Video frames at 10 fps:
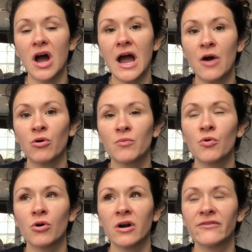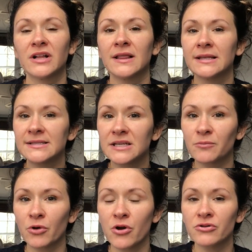our more of a holistic
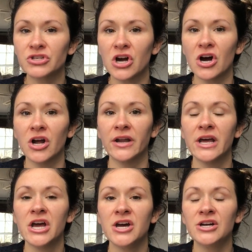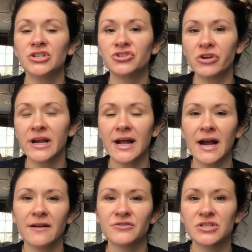approach on treating
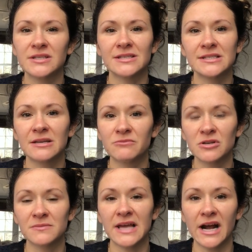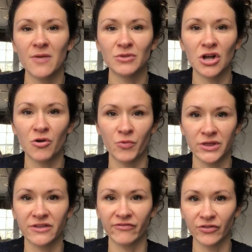kind of just the symptoms that come along
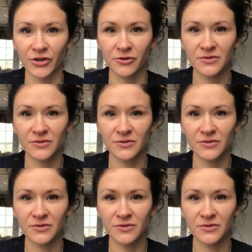with the flu.